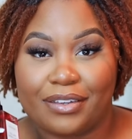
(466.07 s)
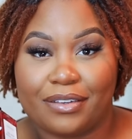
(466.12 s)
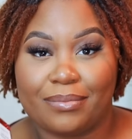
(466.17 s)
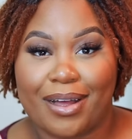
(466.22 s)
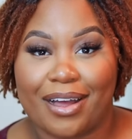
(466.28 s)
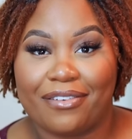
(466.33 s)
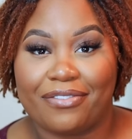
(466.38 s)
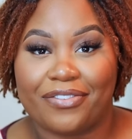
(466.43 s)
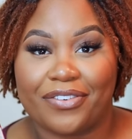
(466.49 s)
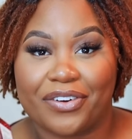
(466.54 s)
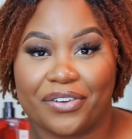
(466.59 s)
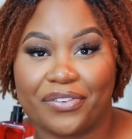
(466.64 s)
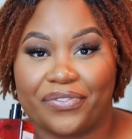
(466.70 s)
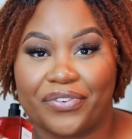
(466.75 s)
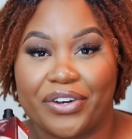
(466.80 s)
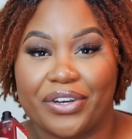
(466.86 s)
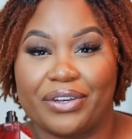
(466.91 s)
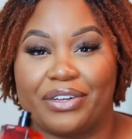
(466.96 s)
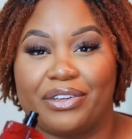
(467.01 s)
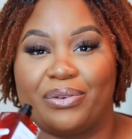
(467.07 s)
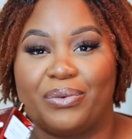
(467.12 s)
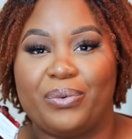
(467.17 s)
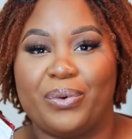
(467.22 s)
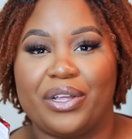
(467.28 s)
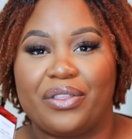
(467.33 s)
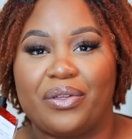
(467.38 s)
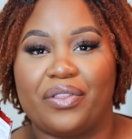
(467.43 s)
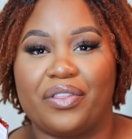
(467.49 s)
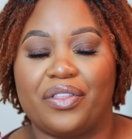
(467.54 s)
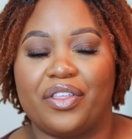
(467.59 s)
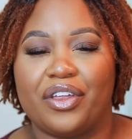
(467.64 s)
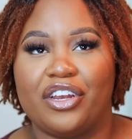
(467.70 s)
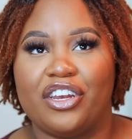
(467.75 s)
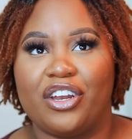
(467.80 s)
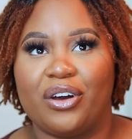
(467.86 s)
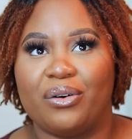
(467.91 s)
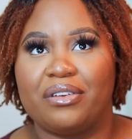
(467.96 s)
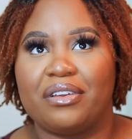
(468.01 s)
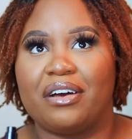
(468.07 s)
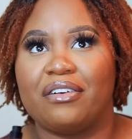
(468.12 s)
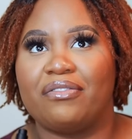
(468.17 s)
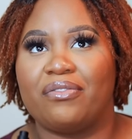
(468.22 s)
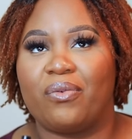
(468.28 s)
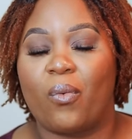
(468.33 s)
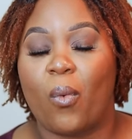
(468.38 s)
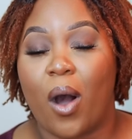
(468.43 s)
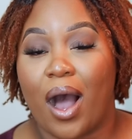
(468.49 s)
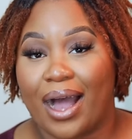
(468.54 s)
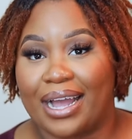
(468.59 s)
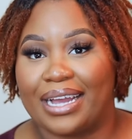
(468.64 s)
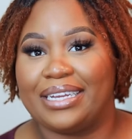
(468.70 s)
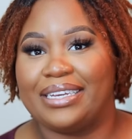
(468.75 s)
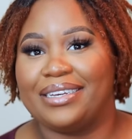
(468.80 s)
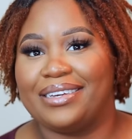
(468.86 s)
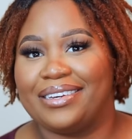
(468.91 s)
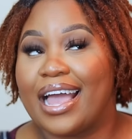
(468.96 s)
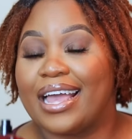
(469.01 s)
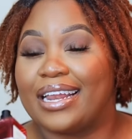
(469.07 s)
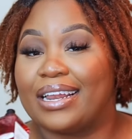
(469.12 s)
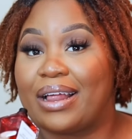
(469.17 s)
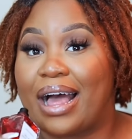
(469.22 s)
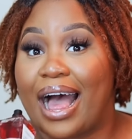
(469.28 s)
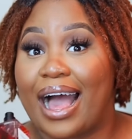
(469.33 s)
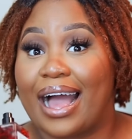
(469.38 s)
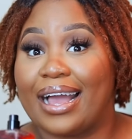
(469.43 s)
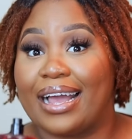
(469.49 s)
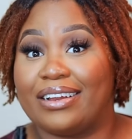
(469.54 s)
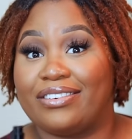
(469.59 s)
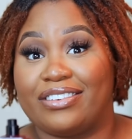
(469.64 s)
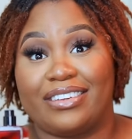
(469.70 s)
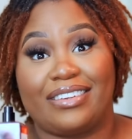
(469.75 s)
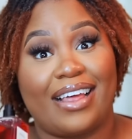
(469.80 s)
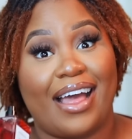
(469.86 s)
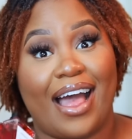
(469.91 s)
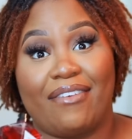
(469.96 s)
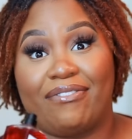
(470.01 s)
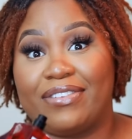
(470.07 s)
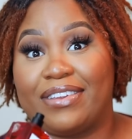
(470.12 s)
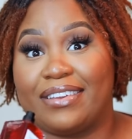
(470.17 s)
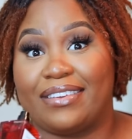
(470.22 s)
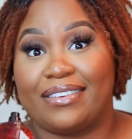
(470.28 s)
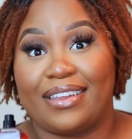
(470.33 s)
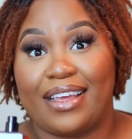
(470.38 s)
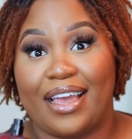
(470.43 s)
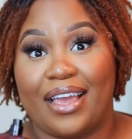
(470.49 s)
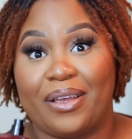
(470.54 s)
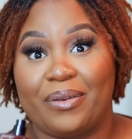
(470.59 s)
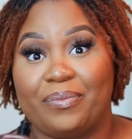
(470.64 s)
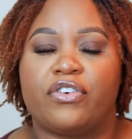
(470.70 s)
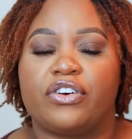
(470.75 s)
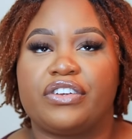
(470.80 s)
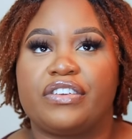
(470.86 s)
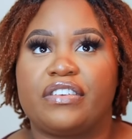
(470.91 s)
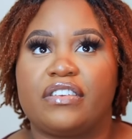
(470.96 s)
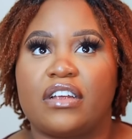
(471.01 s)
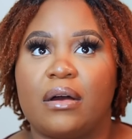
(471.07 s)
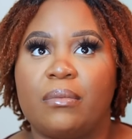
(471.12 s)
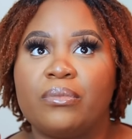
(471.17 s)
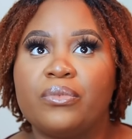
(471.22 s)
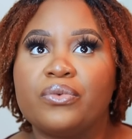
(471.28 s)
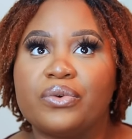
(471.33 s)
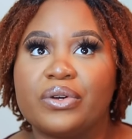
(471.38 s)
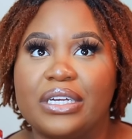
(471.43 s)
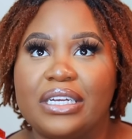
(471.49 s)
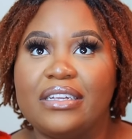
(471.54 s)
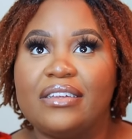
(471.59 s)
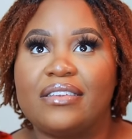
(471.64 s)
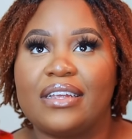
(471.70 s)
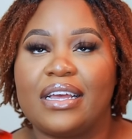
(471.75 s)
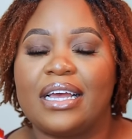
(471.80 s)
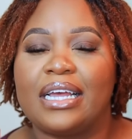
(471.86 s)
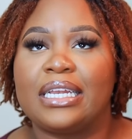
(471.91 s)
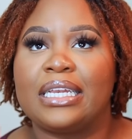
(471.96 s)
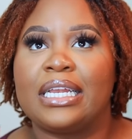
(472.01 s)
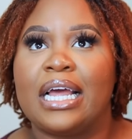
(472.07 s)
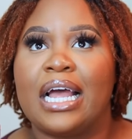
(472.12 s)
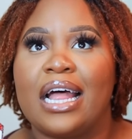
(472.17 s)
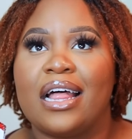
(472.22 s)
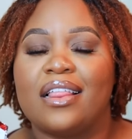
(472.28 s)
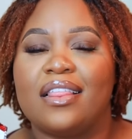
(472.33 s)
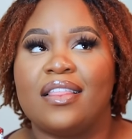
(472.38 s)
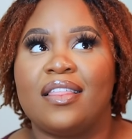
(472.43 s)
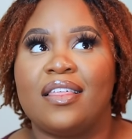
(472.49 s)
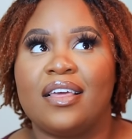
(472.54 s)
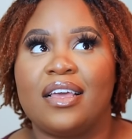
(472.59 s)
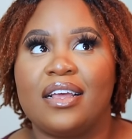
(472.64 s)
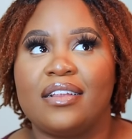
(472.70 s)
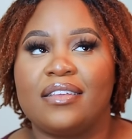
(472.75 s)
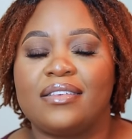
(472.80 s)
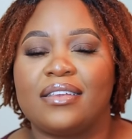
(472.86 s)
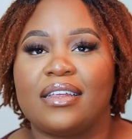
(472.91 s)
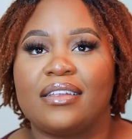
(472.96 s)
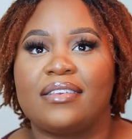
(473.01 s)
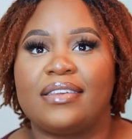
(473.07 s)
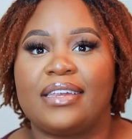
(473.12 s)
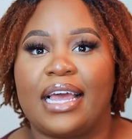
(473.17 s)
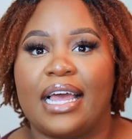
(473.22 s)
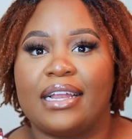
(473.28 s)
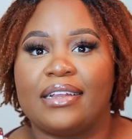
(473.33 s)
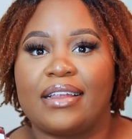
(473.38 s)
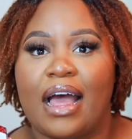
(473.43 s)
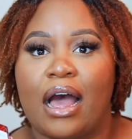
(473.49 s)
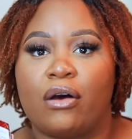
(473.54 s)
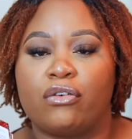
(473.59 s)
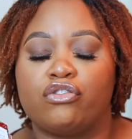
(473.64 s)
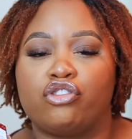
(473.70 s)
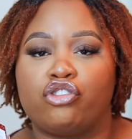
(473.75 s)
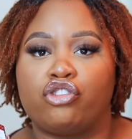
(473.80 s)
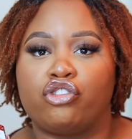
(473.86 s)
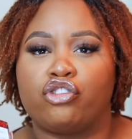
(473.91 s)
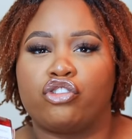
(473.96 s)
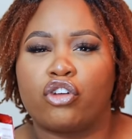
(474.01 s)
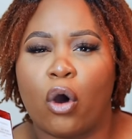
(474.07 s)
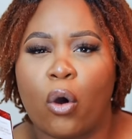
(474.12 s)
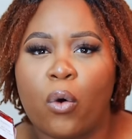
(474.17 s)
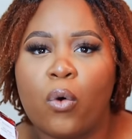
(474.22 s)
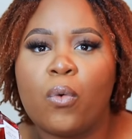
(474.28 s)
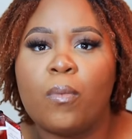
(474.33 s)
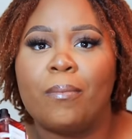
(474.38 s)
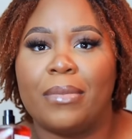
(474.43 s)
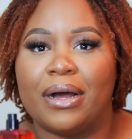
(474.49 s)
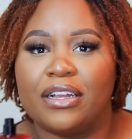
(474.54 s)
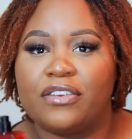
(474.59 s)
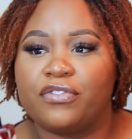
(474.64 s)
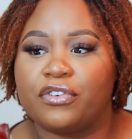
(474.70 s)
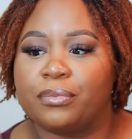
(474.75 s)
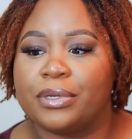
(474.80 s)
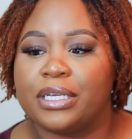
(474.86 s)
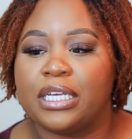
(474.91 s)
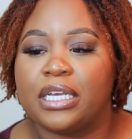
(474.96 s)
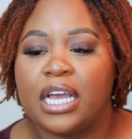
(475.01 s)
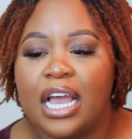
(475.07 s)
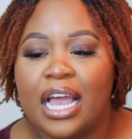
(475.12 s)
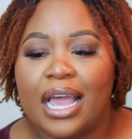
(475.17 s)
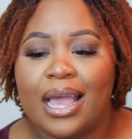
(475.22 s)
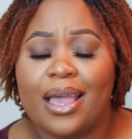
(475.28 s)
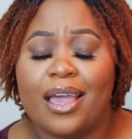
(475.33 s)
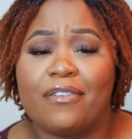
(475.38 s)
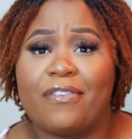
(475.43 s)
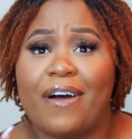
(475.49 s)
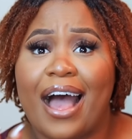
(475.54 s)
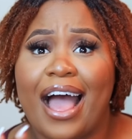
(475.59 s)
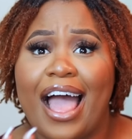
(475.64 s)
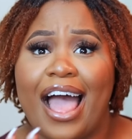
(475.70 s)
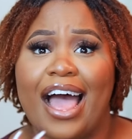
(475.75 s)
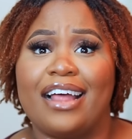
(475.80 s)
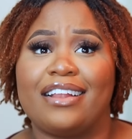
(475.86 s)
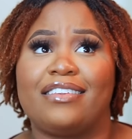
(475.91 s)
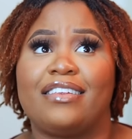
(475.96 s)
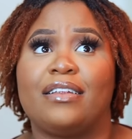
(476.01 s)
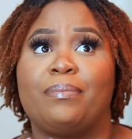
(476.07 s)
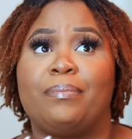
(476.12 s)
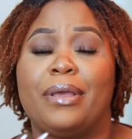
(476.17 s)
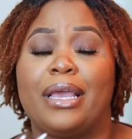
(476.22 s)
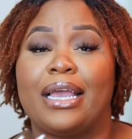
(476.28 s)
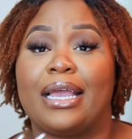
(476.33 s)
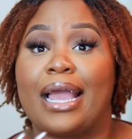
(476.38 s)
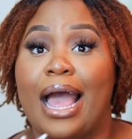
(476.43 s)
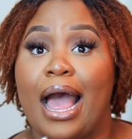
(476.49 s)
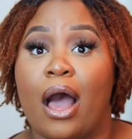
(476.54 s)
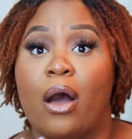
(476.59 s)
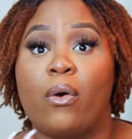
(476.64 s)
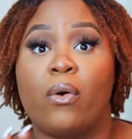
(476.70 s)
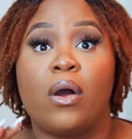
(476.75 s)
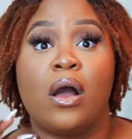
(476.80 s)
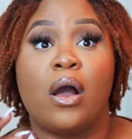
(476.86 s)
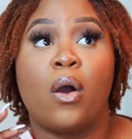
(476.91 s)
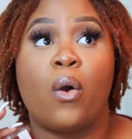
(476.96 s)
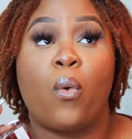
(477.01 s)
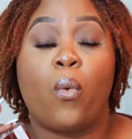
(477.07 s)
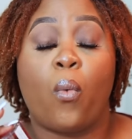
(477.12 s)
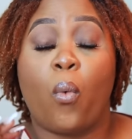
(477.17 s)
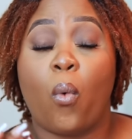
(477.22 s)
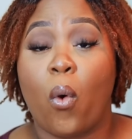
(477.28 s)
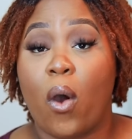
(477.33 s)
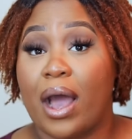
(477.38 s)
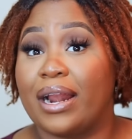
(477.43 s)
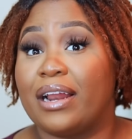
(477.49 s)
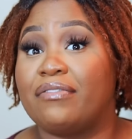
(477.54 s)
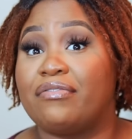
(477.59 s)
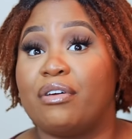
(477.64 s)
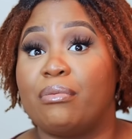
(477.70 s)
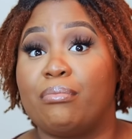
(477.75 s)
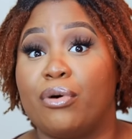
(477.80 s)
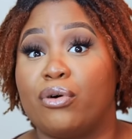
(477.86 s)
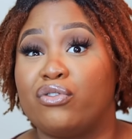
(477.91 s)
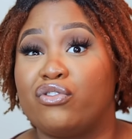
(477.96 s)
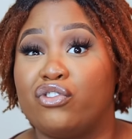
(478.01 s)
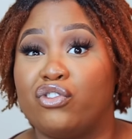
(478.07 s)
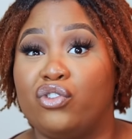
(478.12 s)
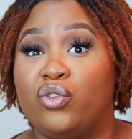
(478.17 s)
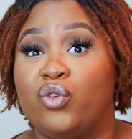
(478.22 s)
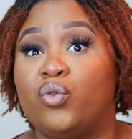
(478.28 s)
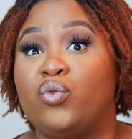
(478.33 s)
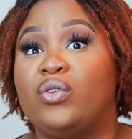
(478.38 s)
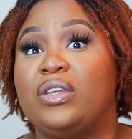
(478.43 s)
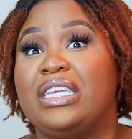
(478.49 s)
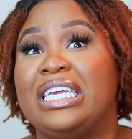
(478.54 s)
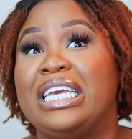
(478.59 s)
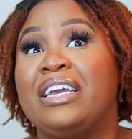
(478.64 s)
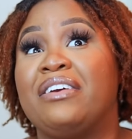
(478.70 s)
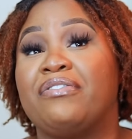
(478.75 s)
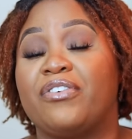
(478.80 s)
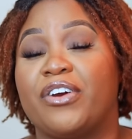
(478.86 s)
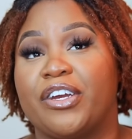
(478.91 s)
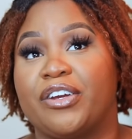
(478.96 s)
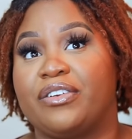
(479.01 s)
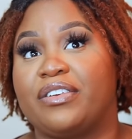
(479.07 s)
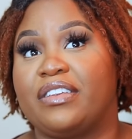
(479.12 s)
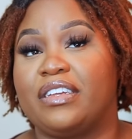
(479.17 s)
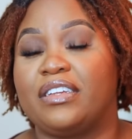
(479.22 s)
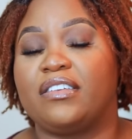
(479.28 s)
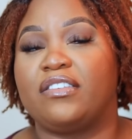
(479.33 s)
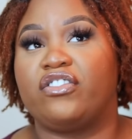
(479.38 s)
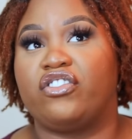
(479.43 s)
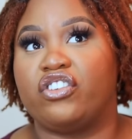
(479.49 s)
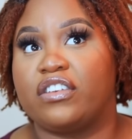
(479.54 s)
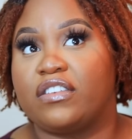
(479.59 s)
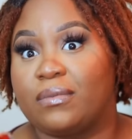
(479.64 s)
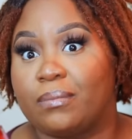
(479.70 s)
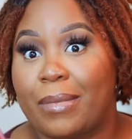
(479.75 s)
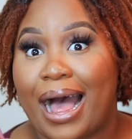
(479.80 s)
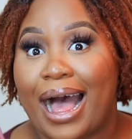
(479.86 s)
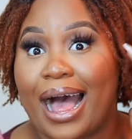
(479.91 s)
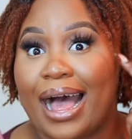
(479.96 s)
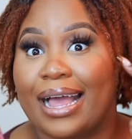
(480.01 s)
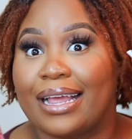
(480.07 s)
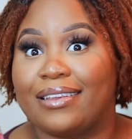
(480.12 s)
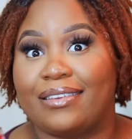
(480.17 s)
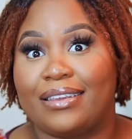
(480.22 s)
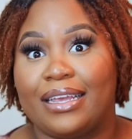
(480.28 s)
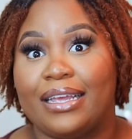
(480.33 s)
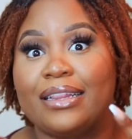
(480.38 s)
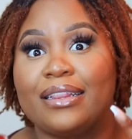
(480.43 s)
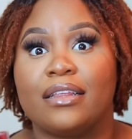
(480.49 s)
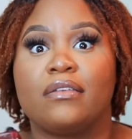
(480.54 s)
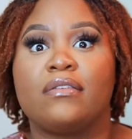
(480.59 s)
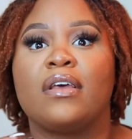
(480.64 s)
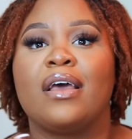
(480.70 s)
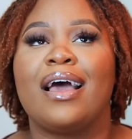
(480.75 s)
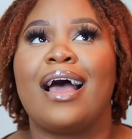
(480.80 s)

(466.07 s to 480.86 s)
is my first fragrance with the note of wine, and I just have to say, for some reason, this stands out so much for me. If I had to pick out one of the most unique fragrances, just my eyes seeing this,